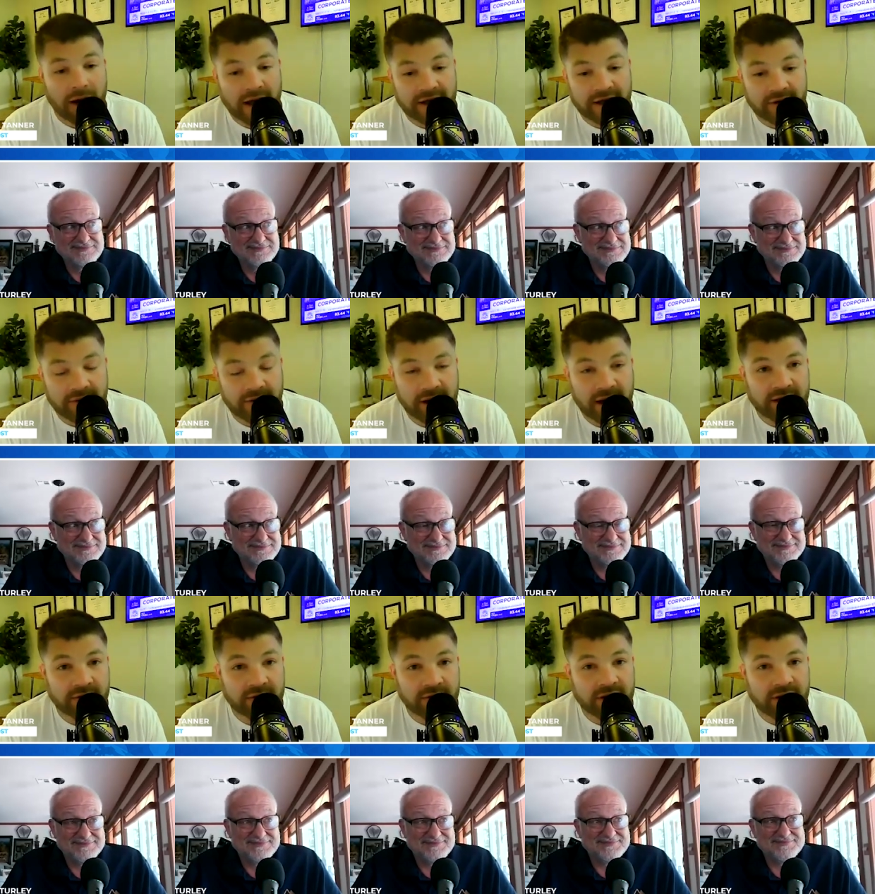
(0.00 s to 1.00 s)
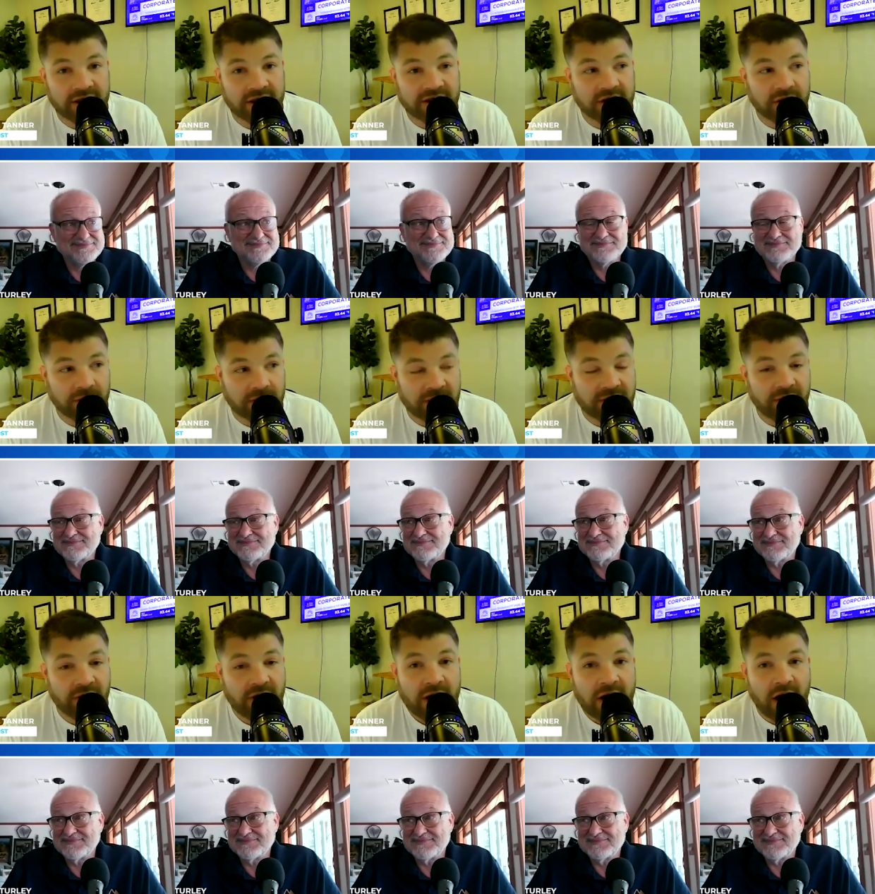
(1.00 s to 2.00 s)
Speaker 1: I don't. I don't think so
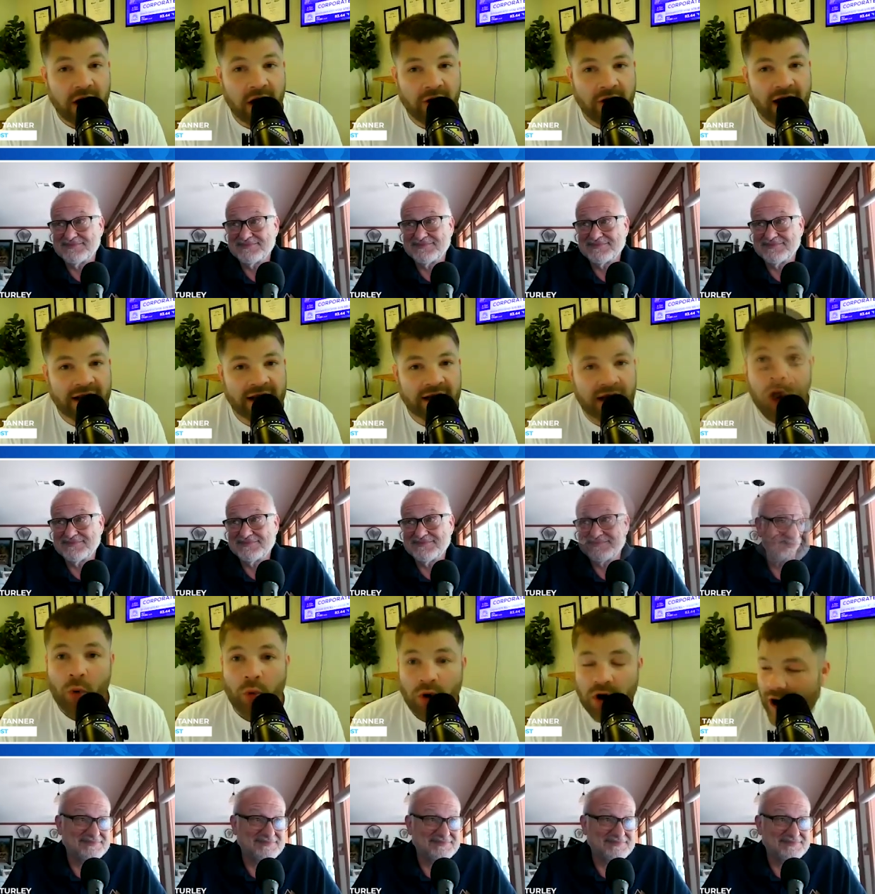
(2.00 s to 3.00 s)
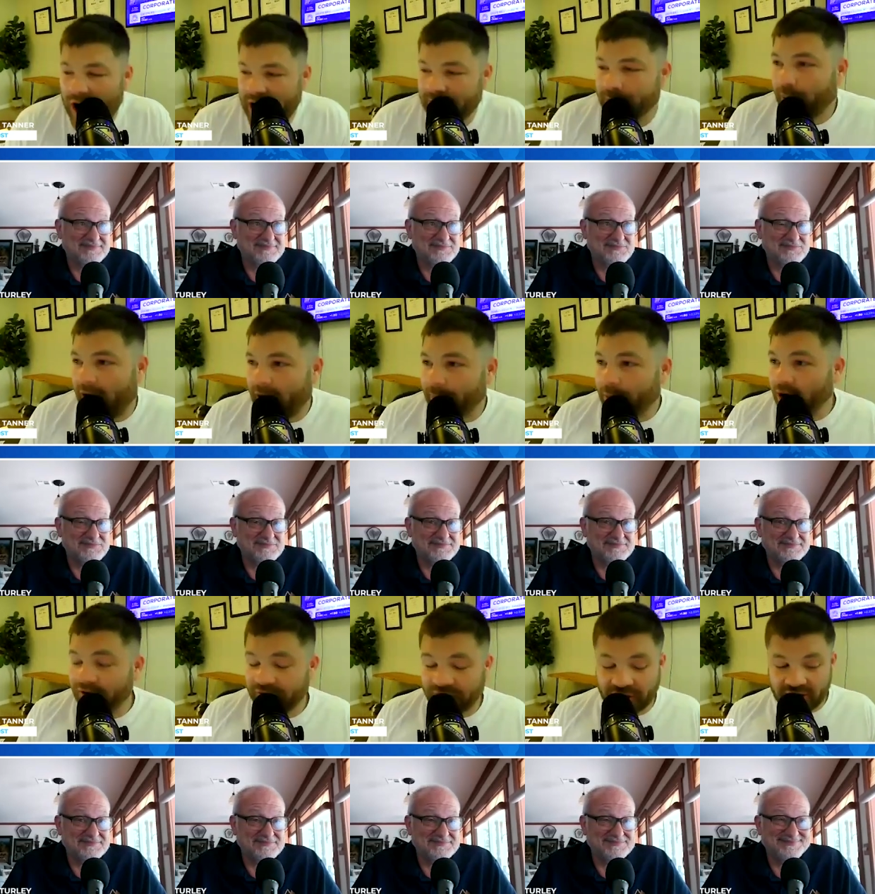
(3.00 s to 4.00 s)
either. All right. We'll go ahead and pop
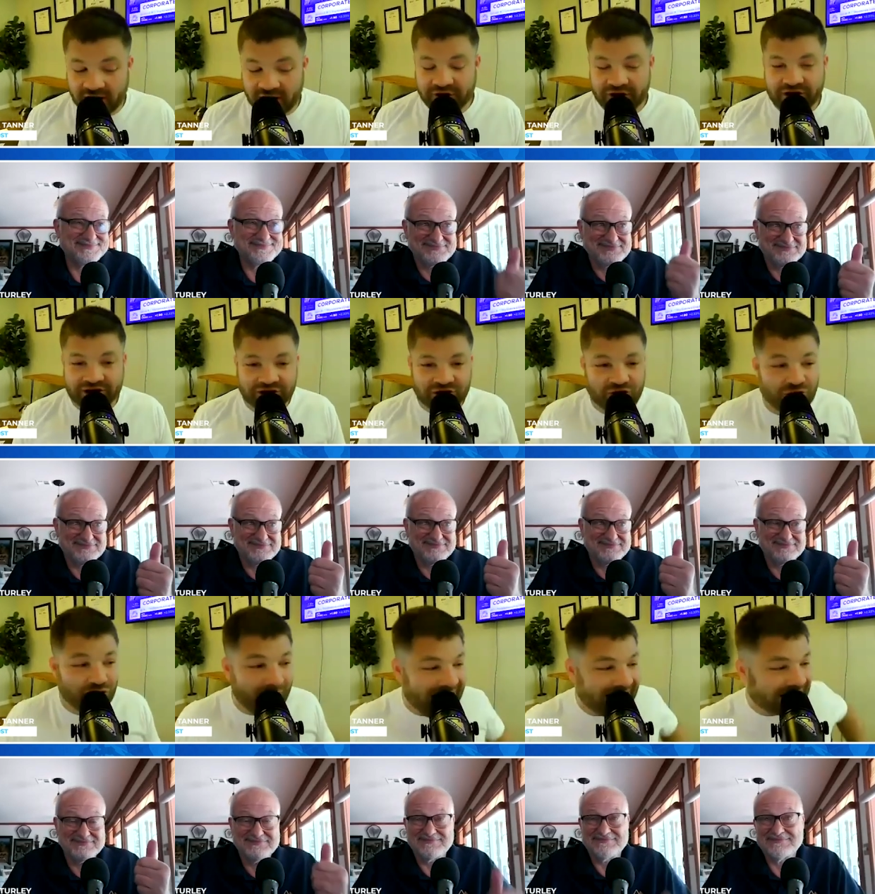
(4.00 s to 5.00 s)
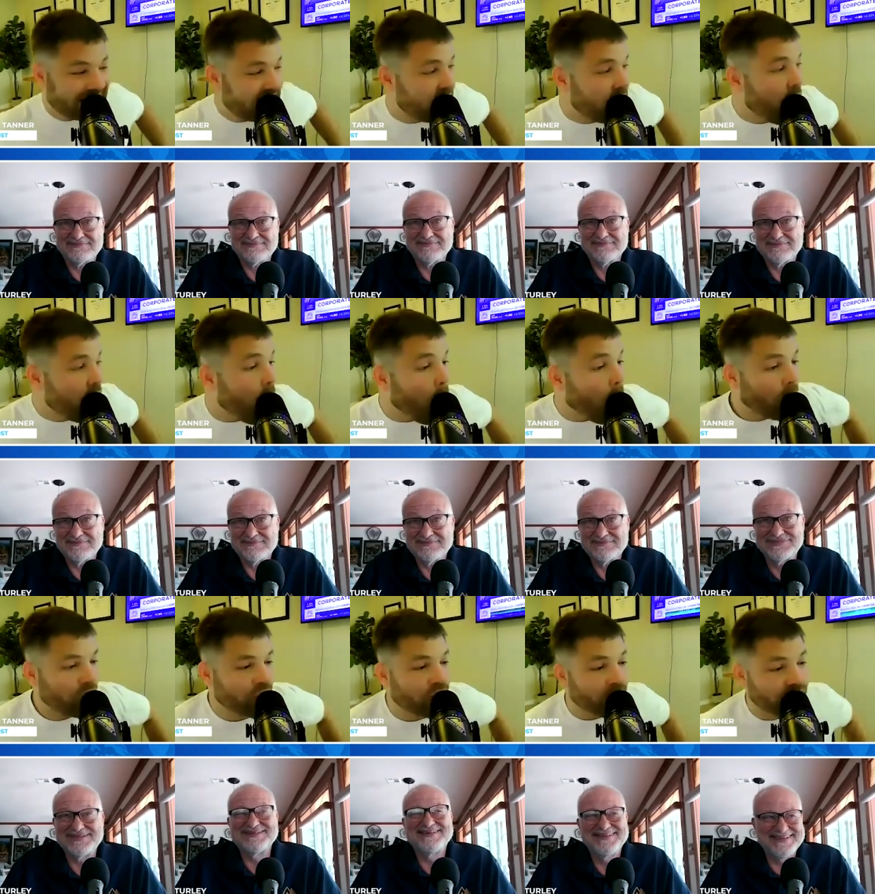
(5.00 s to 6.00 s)
over and cover this crazy
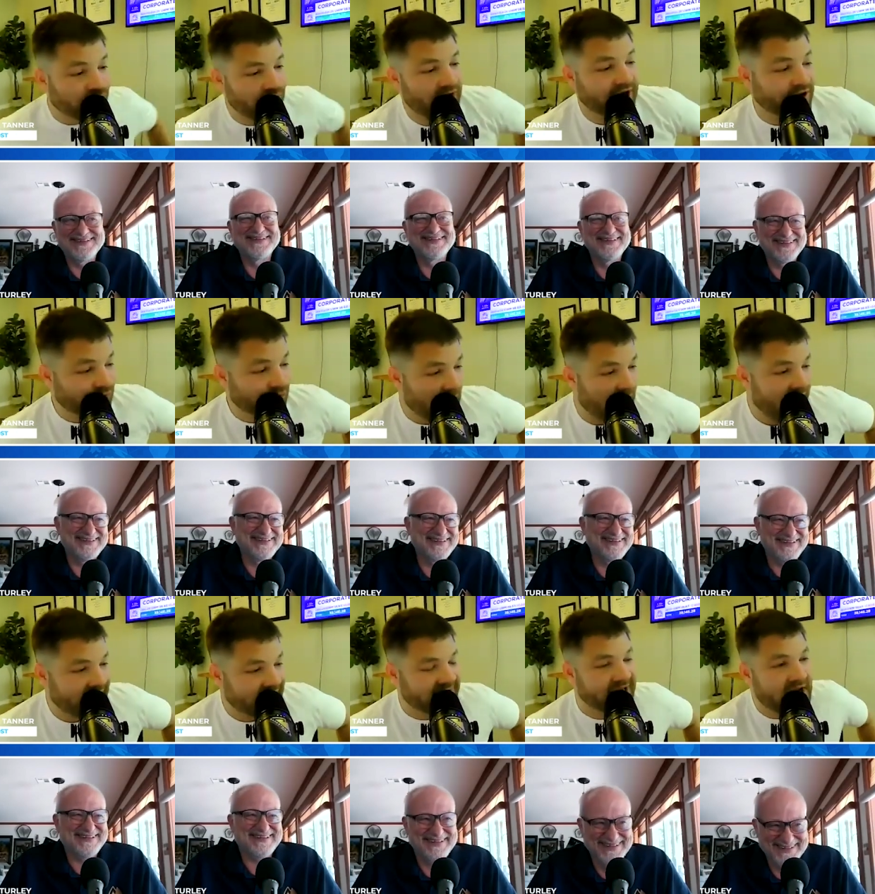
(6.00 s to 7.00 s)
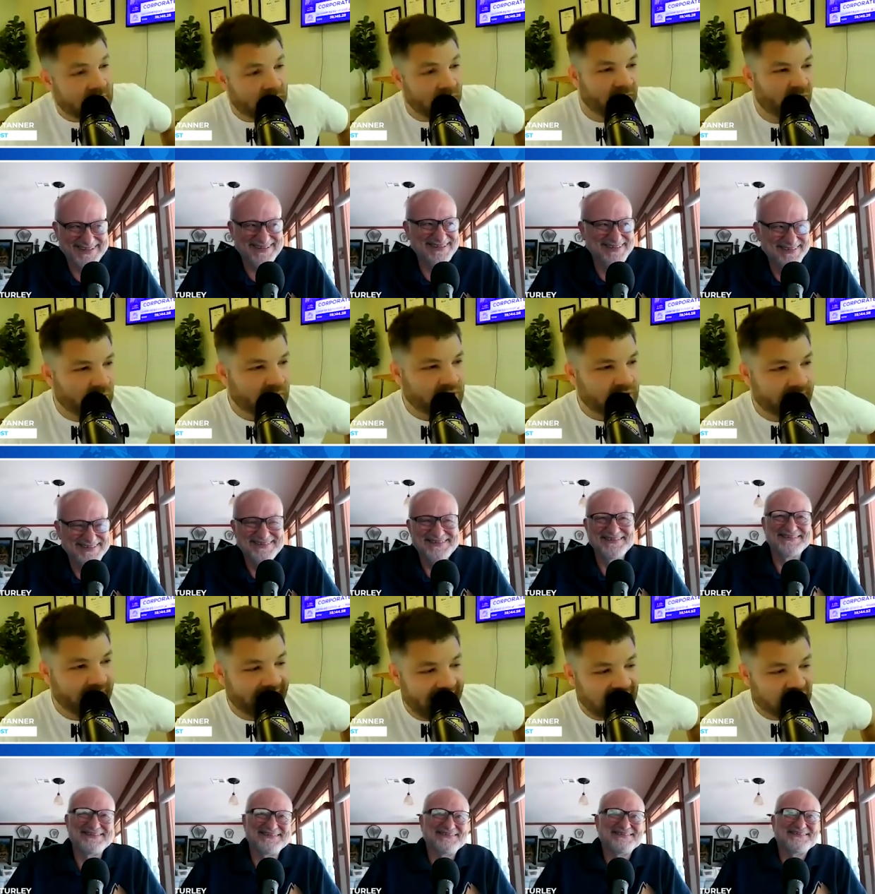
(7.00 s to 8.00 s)
oil price rise today. But before we
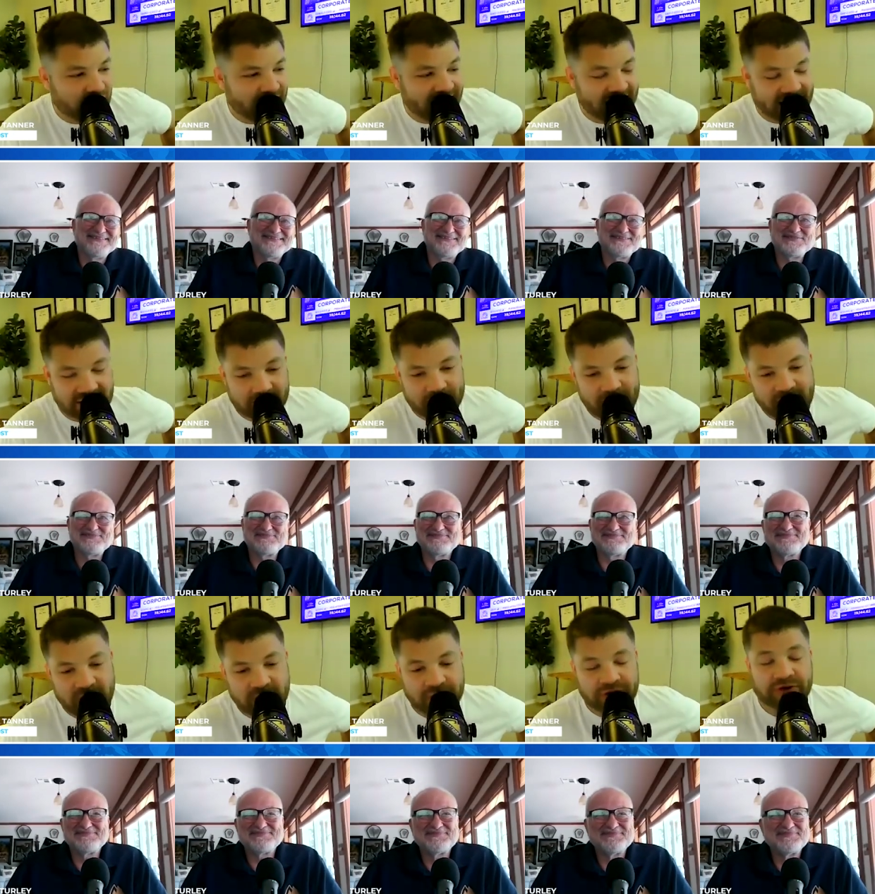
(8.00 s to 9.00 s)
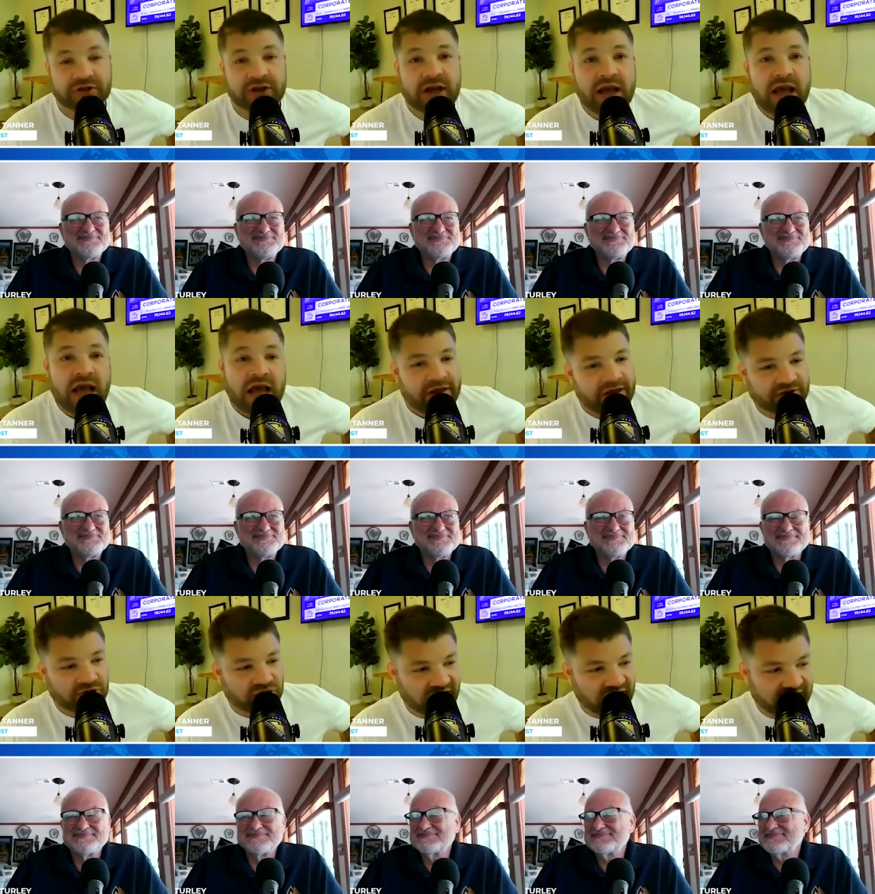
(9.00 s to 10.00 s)
do that, guys, we got to pay the bills.
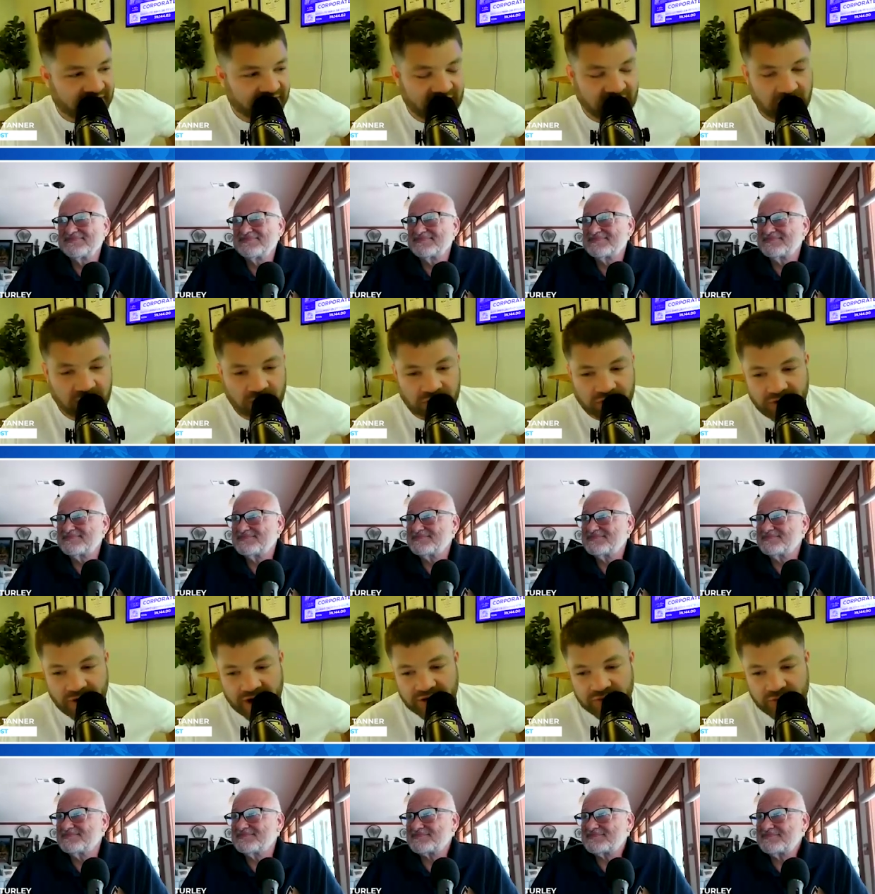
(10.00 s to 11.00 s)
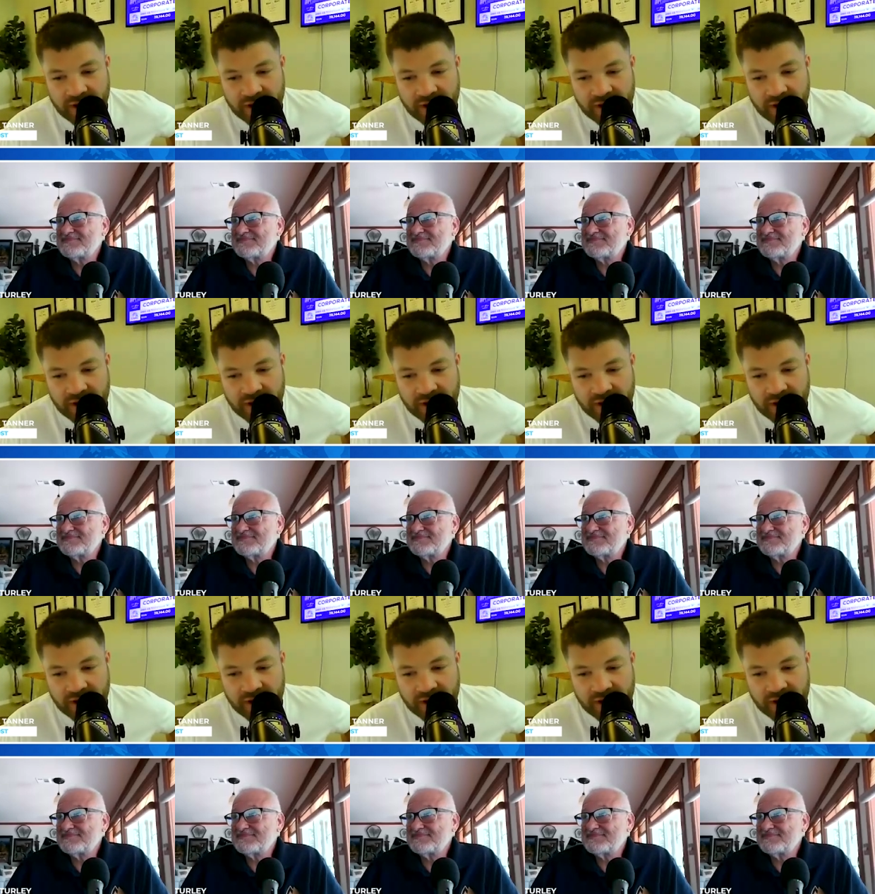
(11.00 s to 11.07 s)
Thanks for checking us out on the world's greatest